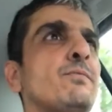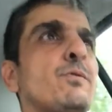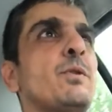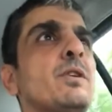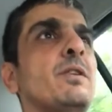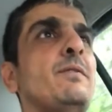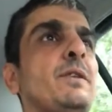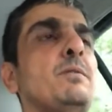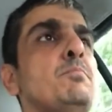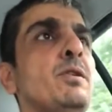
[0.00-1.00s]

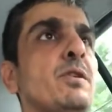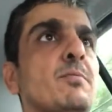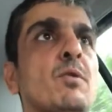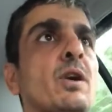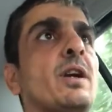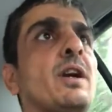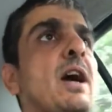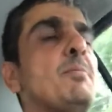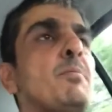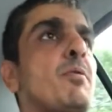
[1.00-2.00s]
350 billion market
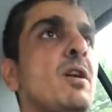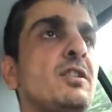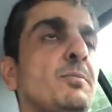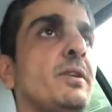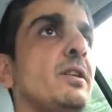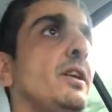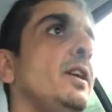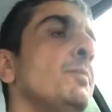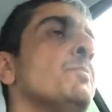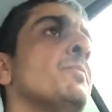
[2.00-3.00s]
cap approximately.